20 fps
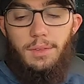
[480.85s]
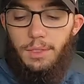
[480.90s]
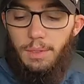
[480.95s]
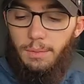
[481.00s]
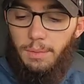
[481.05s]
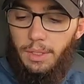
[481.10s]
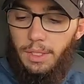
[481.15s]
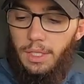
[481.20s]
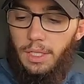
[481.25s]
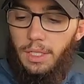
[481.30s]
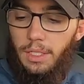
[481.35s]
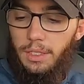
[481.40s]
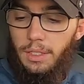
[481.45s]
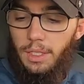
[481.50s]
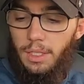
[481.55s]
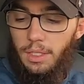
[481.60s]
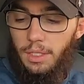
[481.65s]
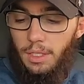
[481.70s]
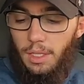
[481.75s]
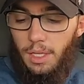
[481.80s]
something like that,
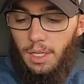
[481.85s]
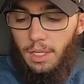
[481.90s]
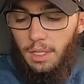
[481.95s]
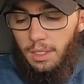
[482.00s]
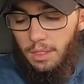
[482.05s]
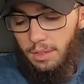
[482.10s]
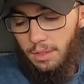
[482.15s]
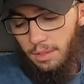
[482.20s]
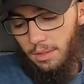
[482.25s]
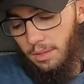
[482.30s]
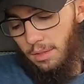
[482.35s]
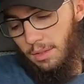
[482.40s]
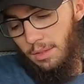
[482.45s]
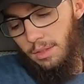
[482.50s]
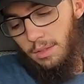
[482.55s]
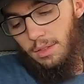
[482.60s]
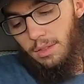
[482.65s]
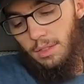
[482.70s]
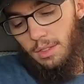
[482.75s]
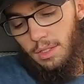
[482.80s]
10 o'clock,
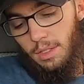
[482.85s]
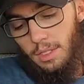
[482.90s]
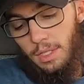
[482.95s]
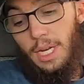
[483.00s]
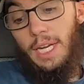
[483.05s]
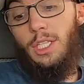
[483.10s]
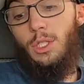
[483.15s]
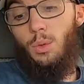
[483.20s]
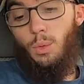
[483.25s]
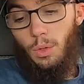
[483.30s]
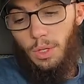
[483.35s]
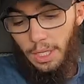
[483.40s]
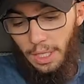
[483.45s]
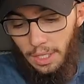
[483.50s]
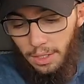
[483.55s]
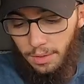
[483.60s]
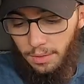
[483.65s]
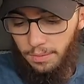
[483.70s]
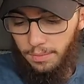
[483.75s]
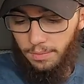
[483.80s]

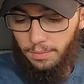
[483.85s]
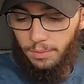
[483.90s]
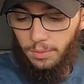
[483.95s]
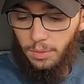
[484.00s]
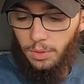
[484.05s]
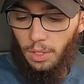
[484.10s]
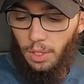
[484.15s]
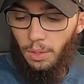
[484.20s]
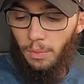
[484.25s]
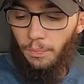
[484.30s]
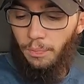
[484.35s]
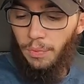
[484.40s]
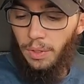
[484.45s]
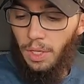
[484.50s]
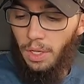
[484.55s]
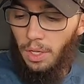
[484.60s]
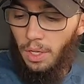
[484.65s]
9:20. So